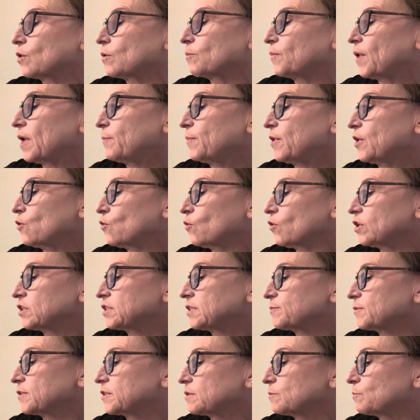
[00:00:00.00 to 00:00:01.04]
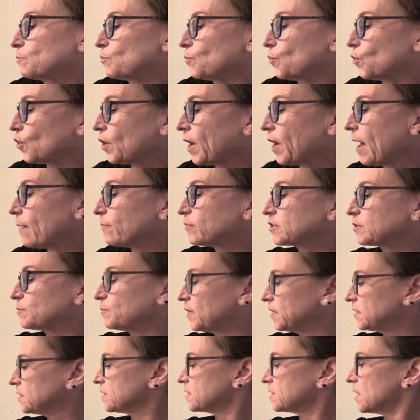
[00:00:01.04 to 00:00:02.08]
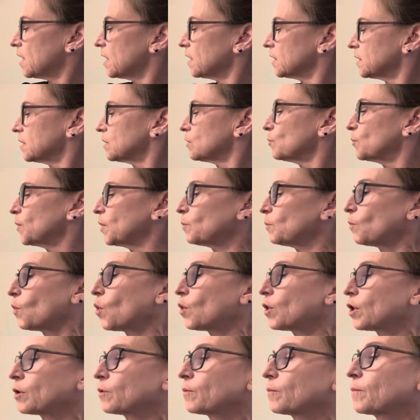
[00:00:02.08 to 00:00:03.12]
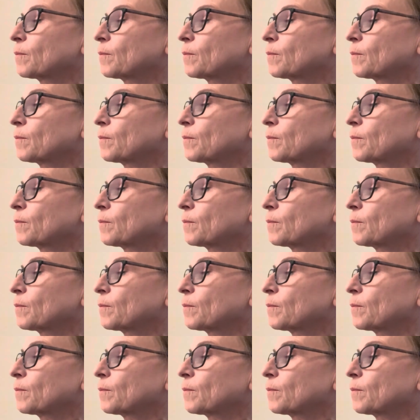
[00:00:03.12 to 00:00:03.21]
Maybe Christmas perhaps means a little bit more.